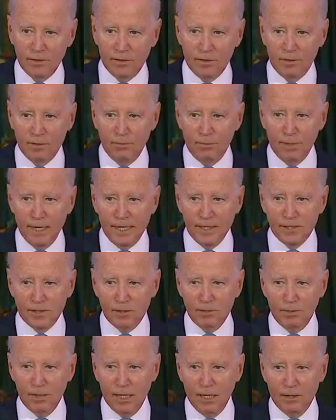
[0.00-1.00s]
debates
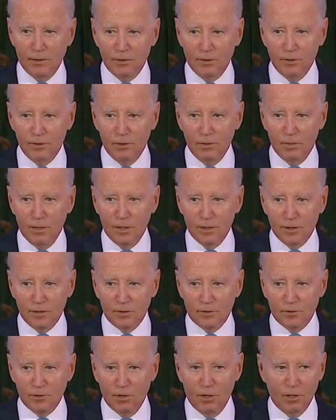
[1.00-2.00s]
about who among the
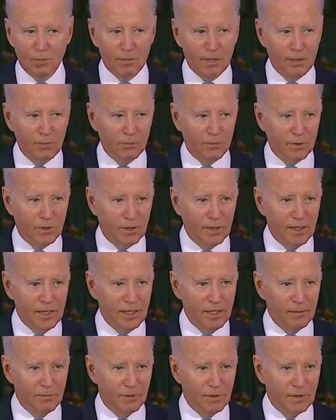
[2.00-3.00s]
strong men would
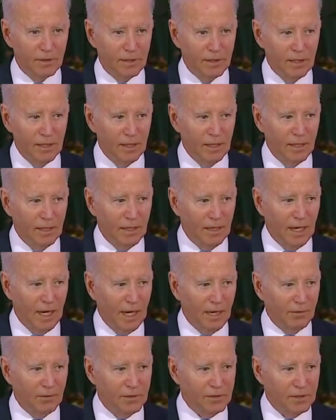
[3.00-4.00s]
lead, but
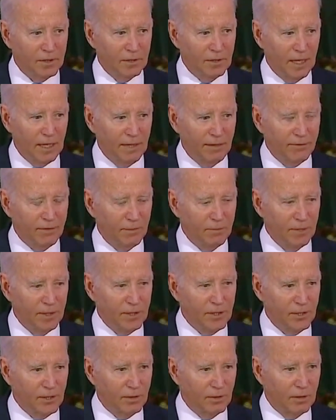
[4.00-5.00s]
I was, I have to
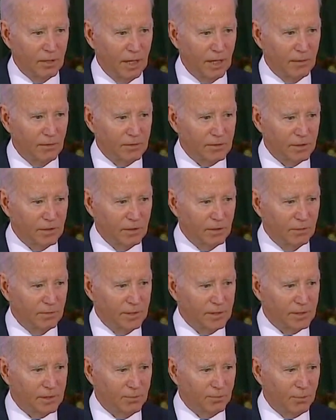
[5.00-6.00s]
admit to you, I was a little
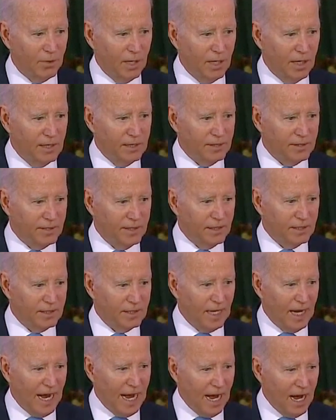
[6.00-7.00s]
bit surprised just
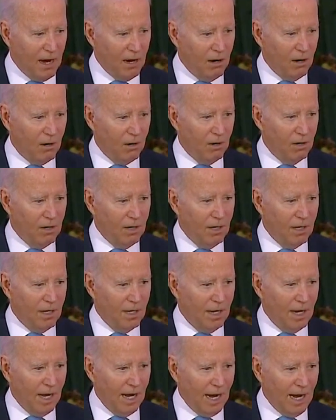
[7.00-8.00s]
how,
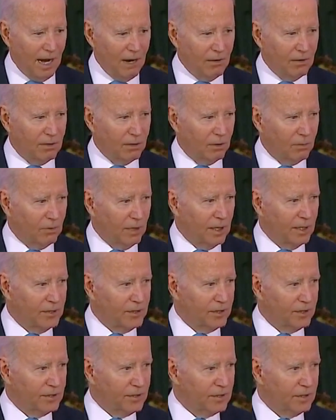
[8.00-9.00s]
how
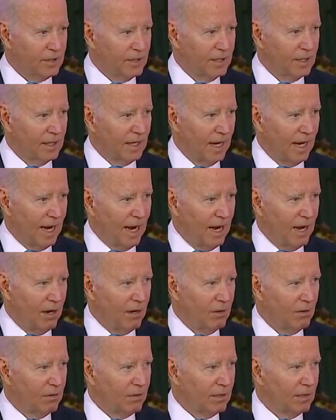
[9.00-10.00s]
courageous,
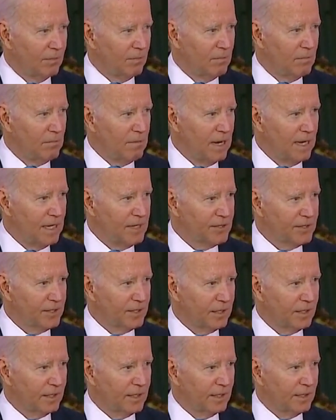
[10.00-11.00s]
how
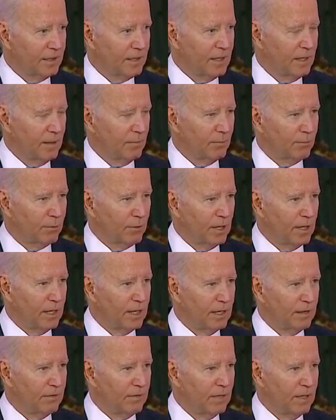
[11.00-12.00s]
amazingly
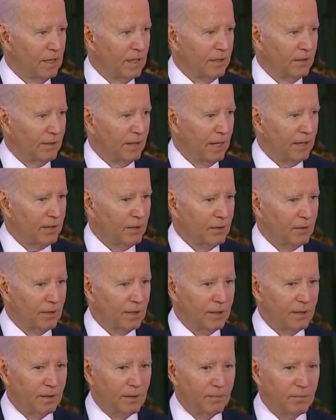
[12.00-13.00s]
brave not
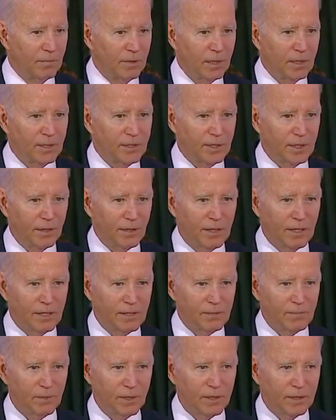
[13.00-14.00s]
only the military
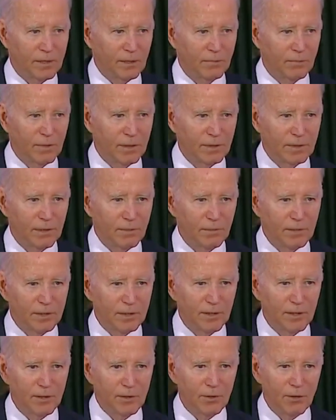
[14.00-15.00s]
is, but the, but the, but
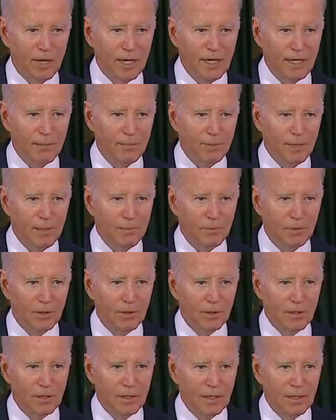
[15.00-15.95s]
the Ukrainian people.